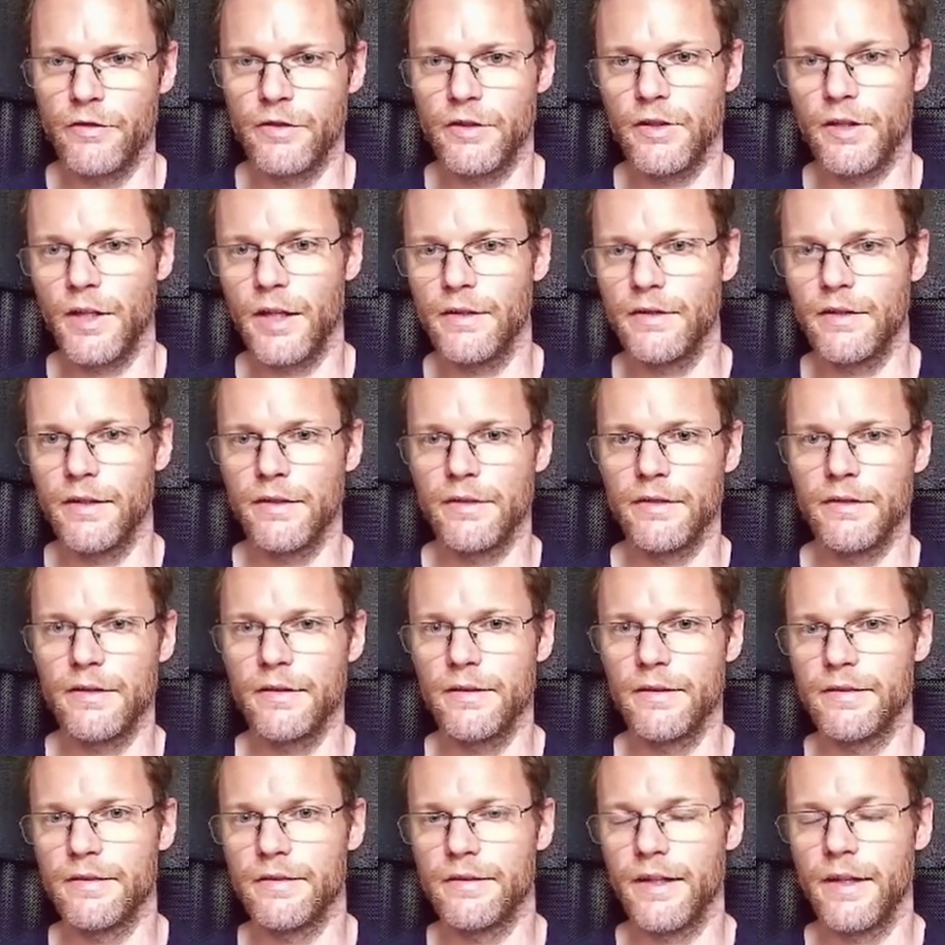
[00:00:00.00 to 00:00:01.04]

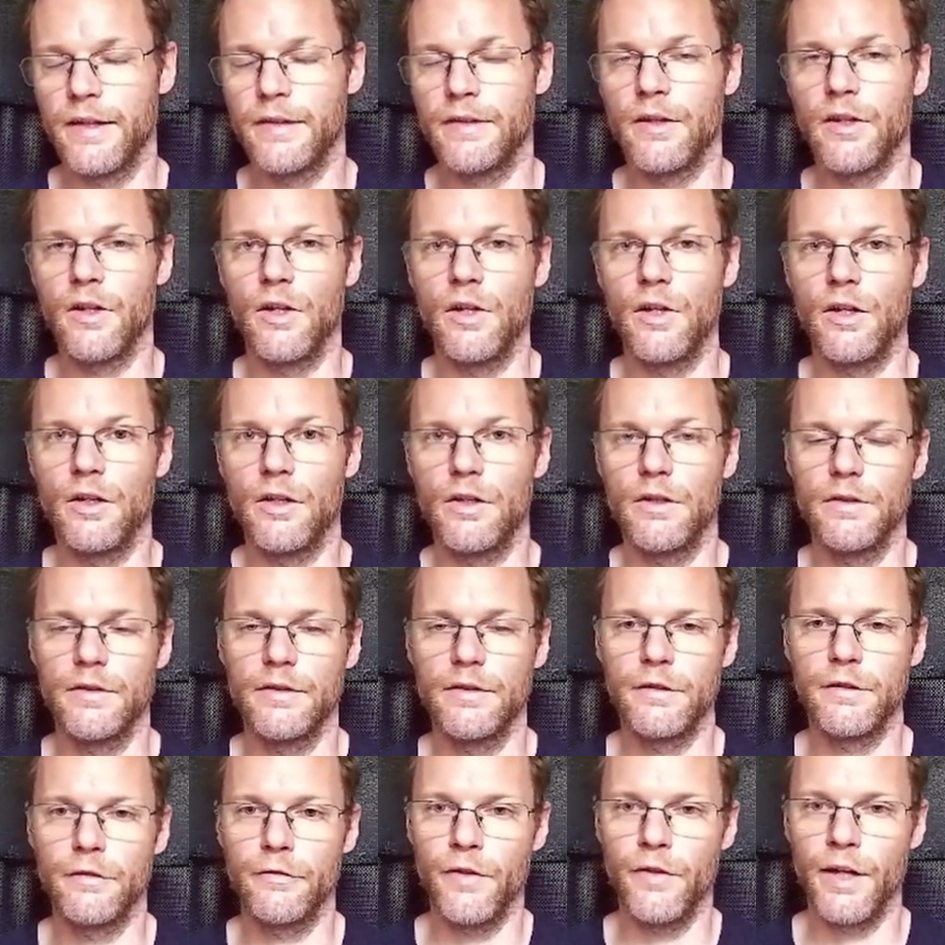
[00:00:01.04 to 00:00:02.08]
tentacles that are
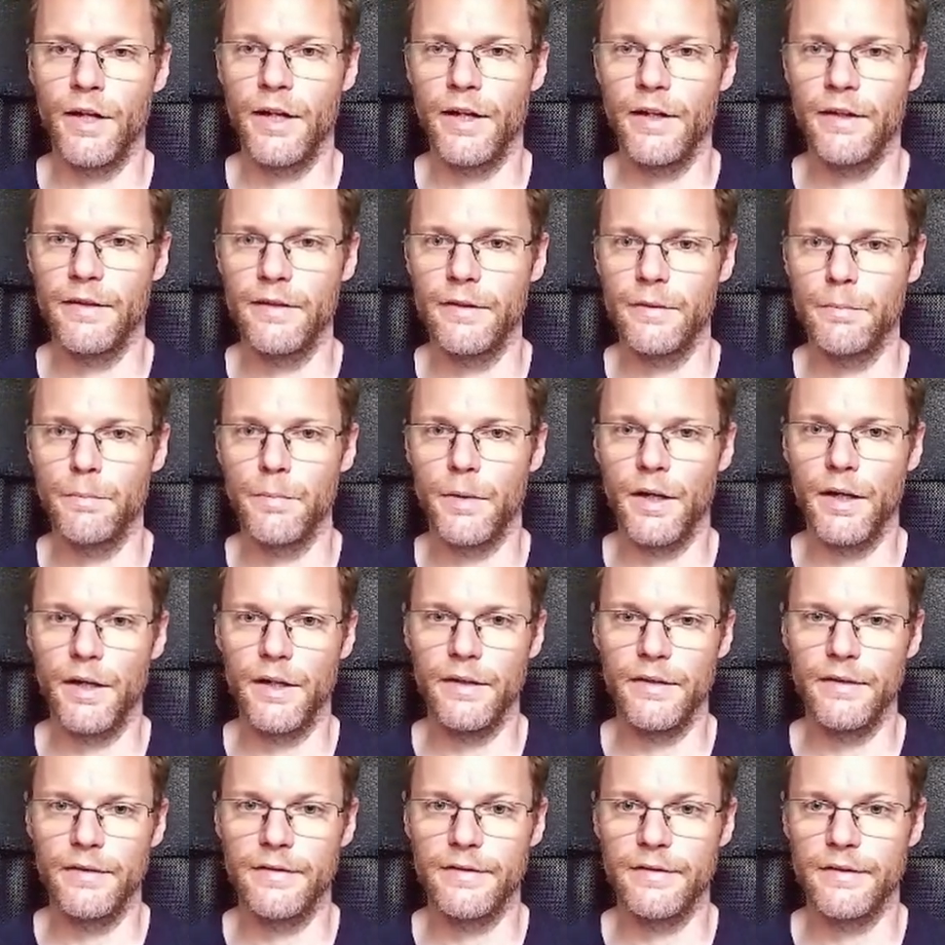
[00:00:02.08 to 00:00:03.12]
defined by
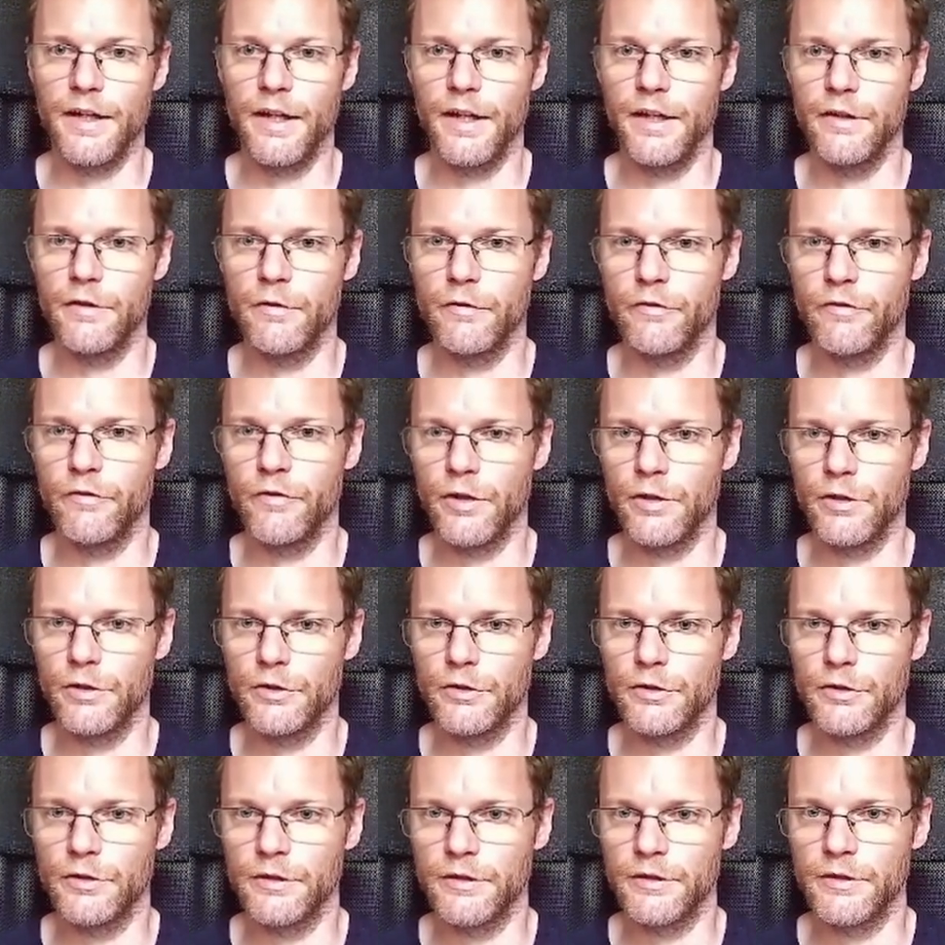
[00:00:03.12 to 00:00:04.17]
sign
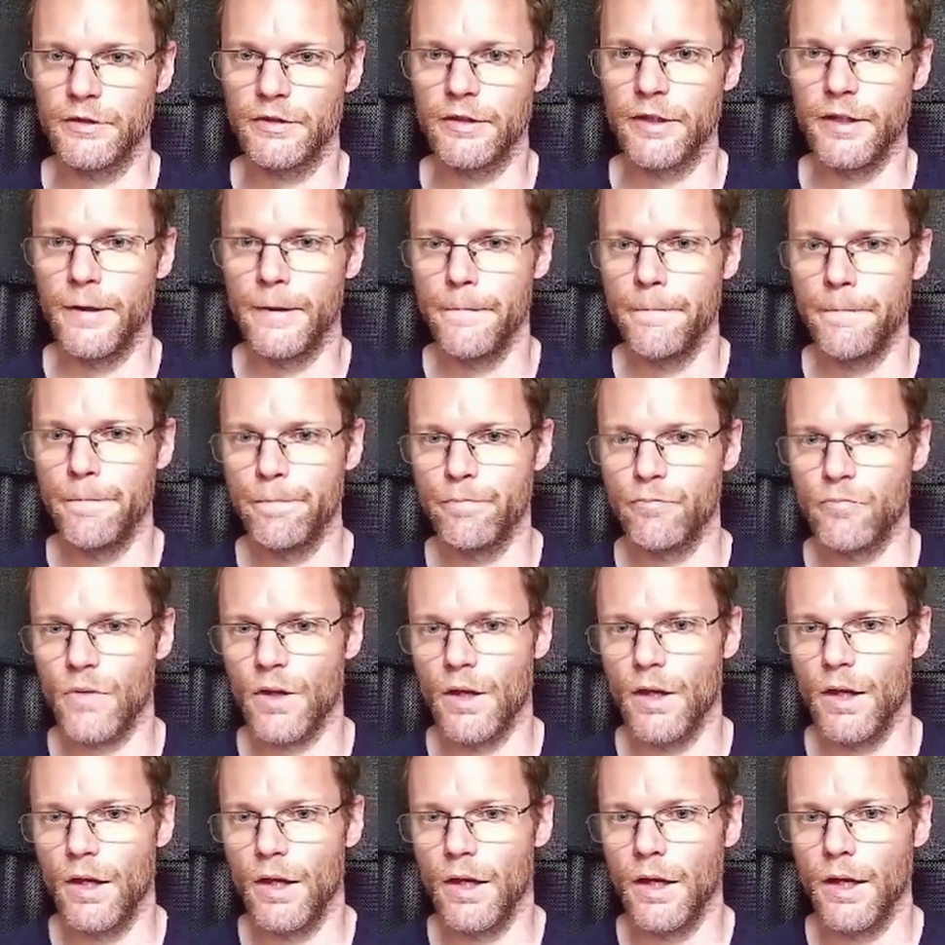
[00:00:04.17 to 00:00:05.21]
functions,
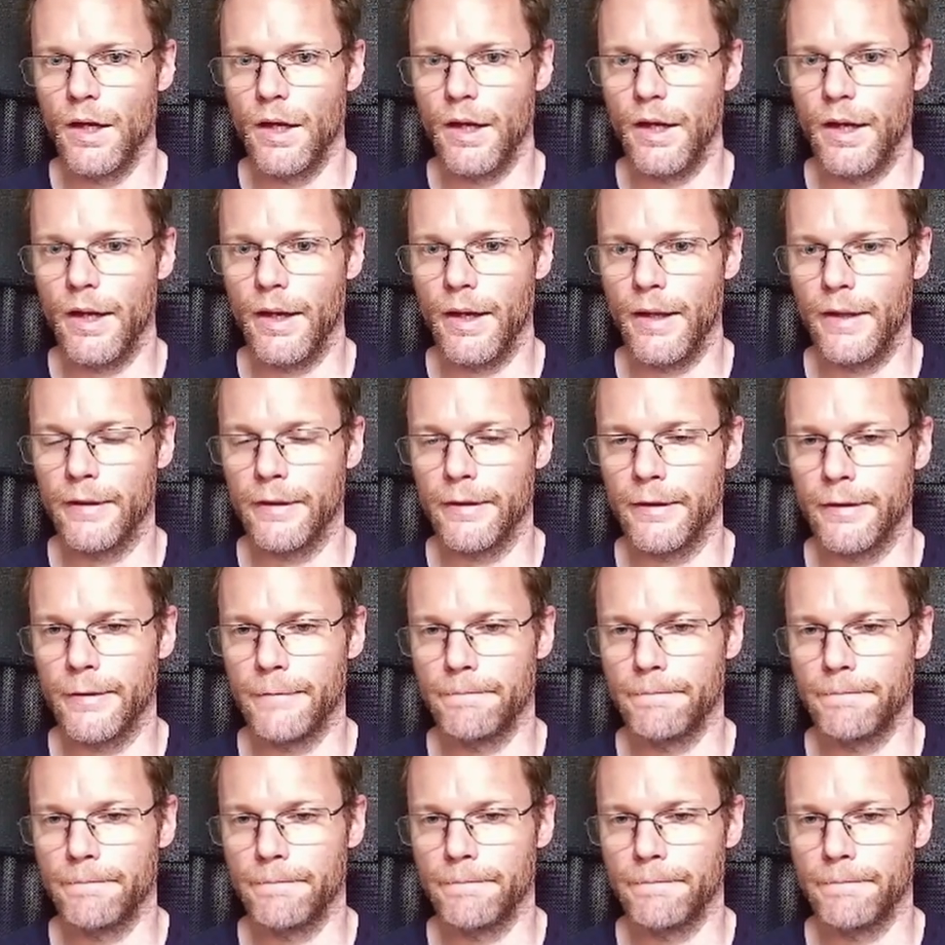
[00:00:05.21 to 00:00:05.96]
and